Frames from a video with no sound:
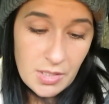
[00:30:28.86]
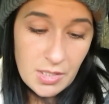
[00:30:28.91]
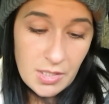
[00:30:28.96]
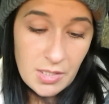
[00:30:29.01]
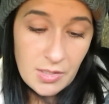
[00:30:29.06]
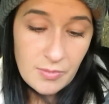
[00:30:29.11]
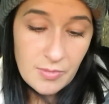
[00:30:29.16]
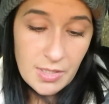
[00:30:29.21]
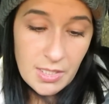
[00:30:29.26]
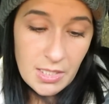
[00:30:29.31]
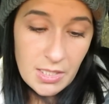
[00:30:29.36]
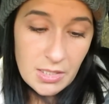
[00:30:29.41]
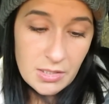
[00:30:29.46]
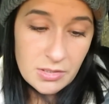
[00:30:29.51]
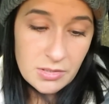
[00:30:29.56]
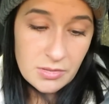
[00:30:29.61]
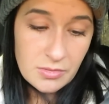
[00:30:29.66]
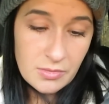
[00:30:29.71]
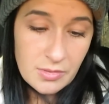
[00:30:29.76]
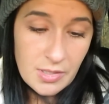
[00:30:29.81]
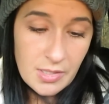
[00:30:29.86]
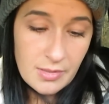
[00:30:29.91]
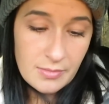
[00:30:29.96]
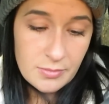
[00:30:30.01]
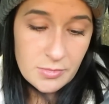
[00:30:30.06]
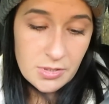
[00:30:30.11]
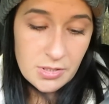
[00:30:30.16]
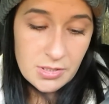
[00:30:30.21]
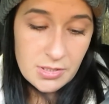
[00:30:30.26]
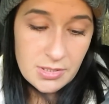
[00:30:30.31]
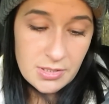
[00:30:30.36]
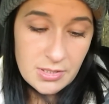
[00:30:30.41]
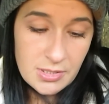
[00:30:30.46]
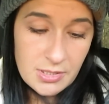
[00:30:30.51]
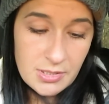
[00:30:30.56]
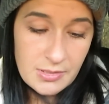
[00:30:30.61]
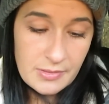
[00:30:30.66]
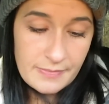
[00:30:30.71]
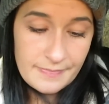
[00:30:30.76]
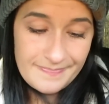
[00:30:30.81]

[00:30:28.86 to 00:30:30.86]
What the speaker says: anyway, so I'm just